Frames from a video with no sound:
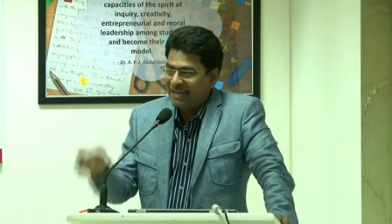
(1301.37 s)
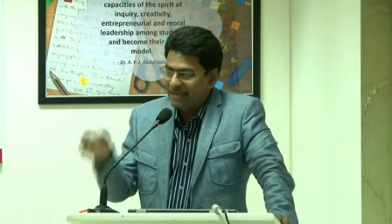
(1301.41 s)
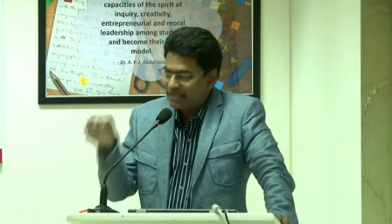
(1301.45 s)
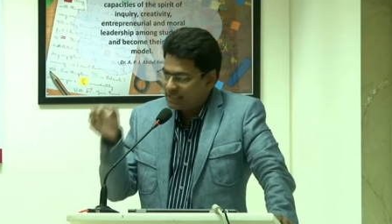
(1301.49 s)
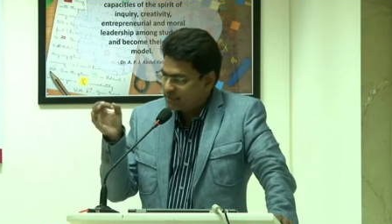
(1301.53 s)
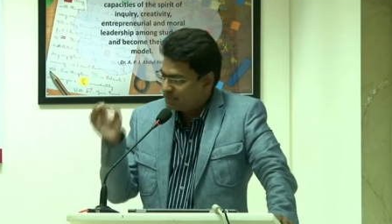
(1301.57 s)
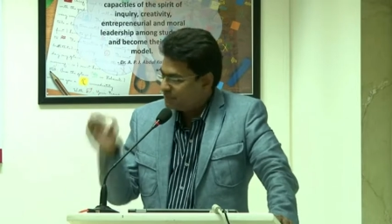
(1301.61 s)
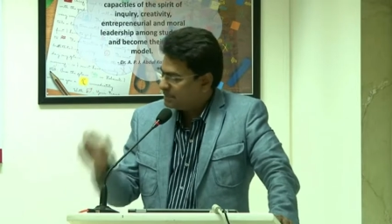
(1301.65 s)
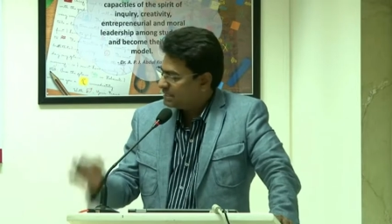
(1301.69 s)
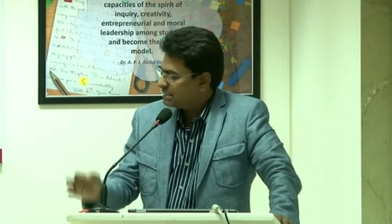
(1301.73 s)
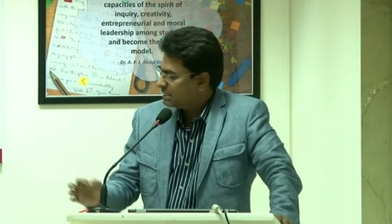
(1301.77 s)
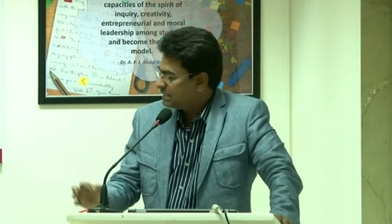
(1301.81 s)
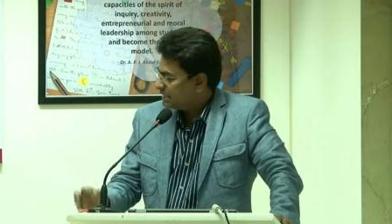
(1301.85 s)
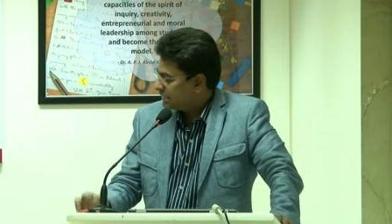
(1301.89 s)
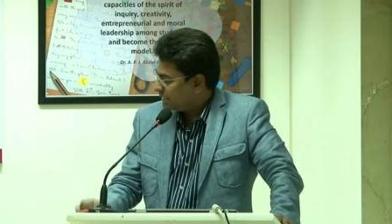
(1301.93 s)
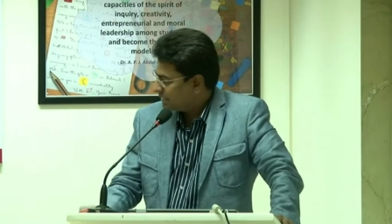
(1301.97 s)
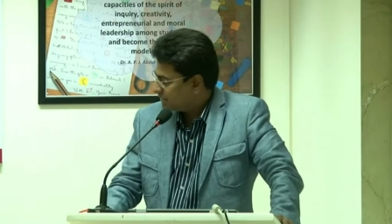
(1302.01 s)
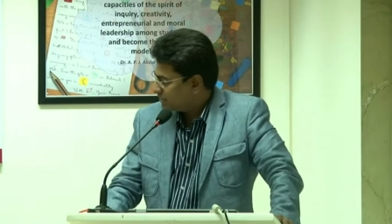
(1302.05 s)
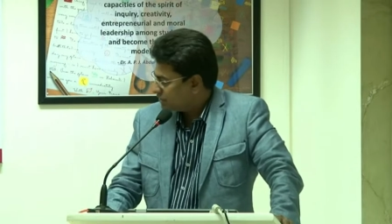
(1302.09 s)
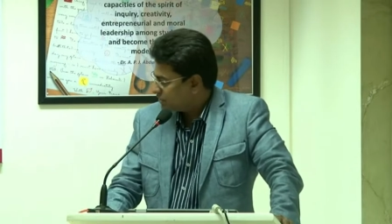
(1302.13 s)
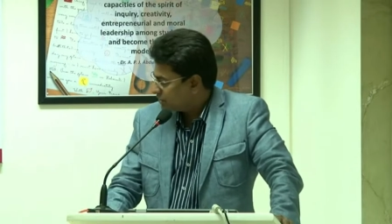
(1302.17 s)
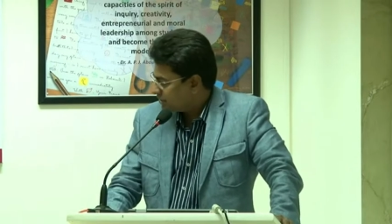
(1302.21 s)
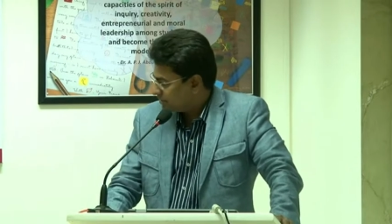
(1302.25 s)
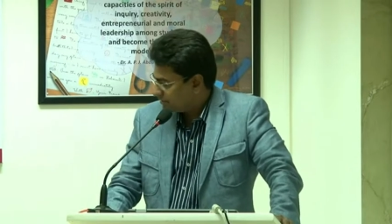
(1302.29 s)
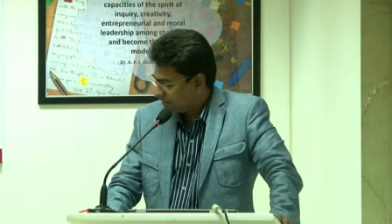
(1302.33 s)
especially in
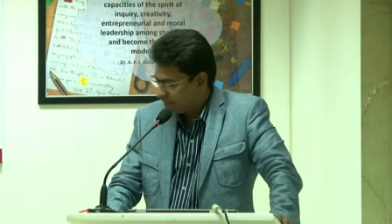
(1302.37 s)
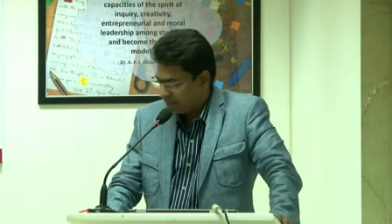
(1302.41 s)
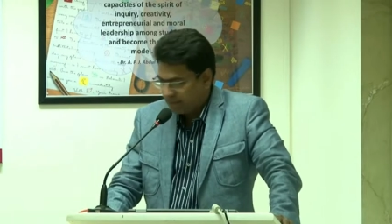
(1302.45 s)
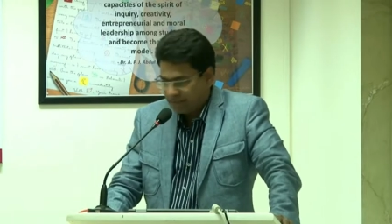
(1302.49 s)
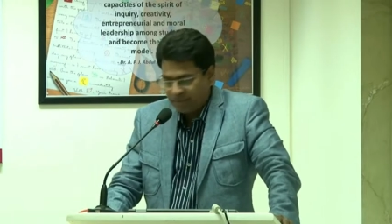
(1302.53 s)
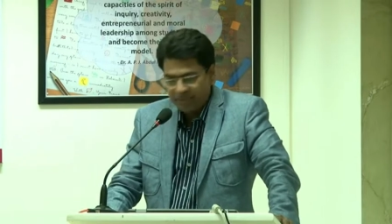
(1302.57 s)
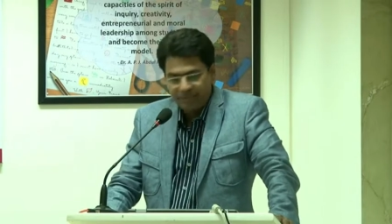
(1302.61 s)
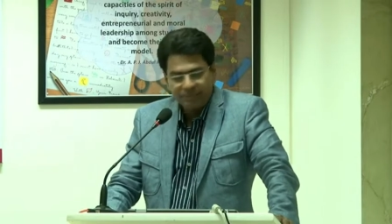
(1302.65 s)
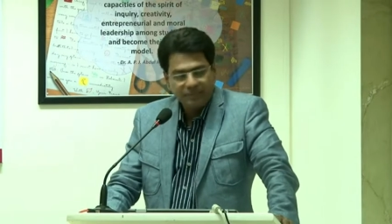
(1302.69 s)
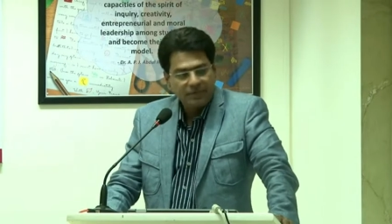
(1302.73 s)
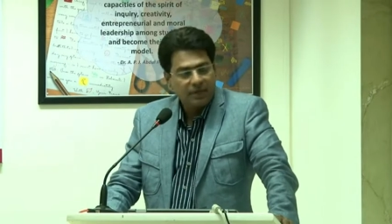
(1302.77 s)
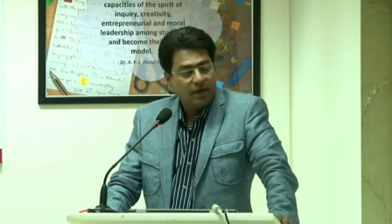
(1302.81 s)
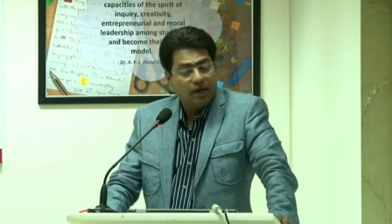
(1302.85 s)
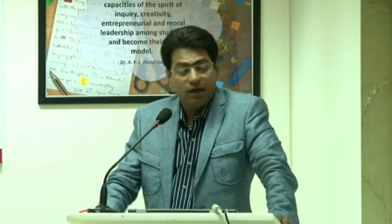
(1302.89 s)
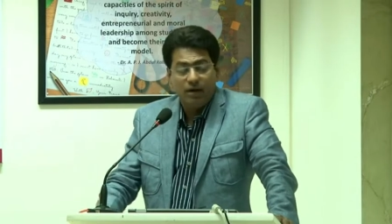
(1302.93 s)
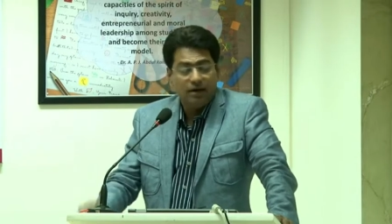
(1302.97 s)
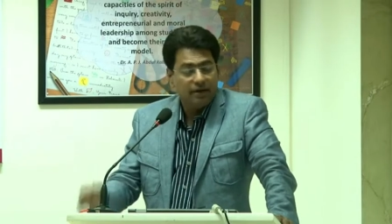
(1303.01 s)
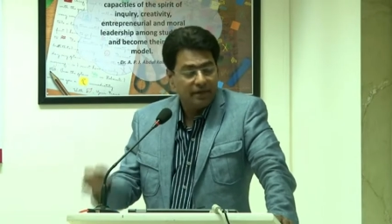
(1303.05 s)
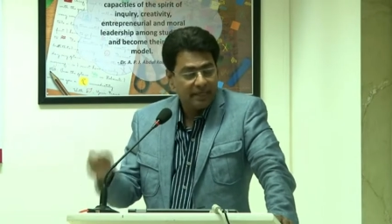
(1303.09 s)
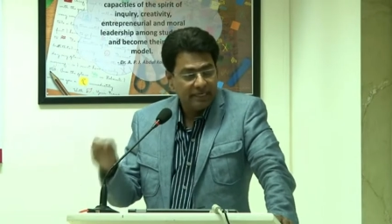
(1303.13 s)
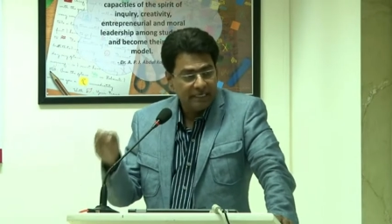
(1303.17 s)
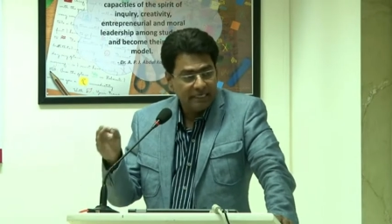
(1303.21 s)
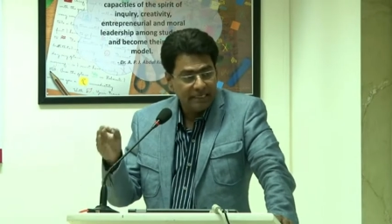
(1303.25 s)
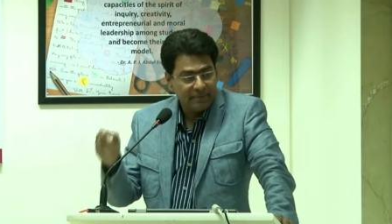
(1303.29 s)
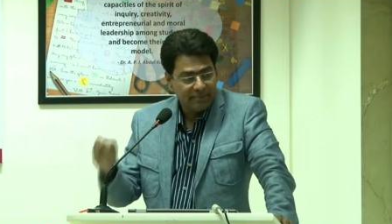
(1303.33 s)
Syria, uh,
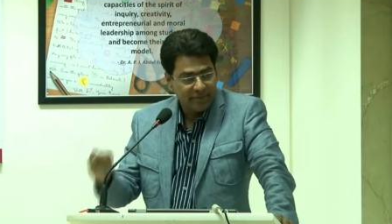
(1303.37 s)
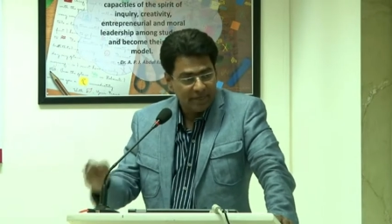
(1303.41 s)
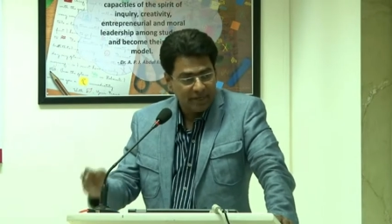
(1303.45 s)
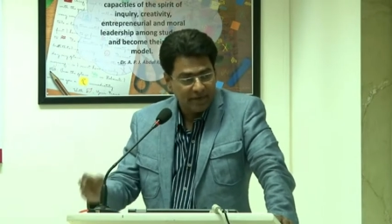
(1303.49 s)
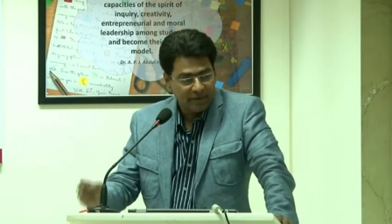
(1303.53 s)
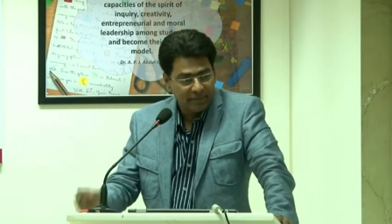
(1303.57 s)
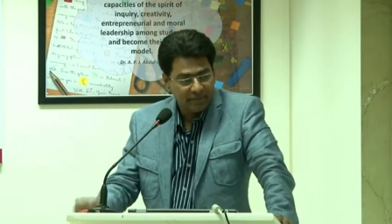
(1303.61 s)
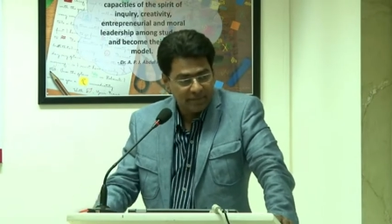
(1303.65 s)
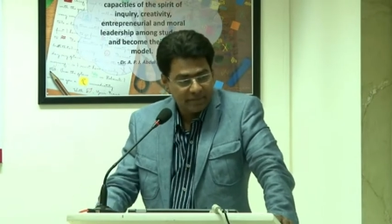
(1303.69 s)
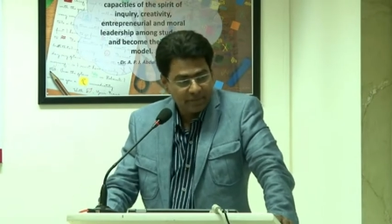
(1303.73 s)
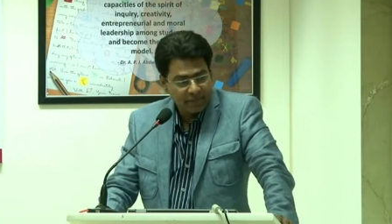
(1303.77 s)
in Libya.